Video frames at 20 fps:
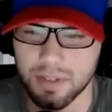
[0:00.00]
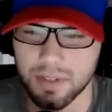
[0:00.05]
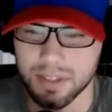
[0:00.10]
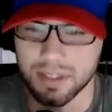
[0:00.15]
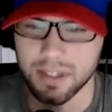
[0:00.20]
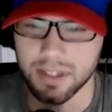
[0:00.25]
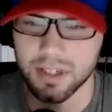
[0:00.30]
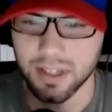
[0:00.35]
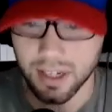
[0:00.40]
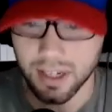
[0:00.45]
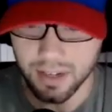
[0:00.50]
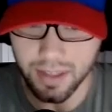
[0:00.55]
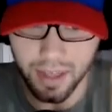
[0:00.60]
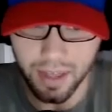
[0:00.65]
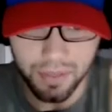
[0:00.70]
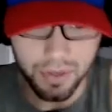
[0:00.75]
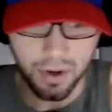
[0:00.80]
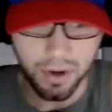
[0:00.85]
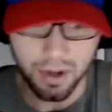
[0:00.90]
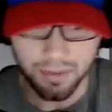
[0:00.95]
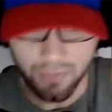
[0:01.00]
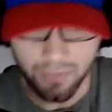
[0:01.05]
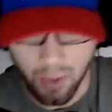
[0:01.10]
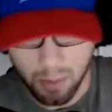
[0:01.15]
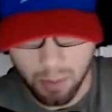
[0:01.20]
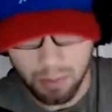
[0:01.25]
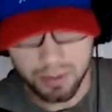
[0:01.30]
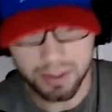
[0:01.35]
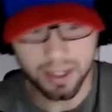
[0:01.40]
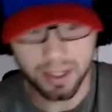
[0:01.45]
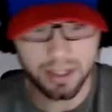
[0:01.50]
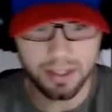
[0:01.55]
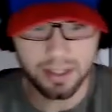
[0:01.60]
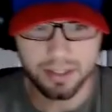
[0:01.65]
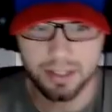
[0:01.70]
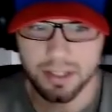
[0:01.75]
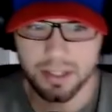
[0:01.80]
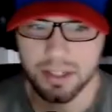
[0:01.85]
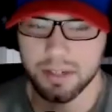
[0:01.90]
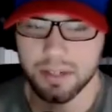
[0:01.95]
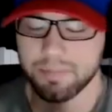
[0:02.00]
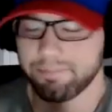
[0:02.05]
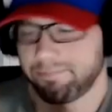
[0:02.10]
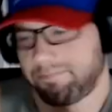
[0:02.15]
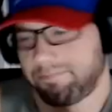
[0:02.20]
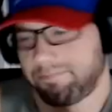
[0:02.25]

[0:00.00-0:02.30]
decision there, that 34% decision.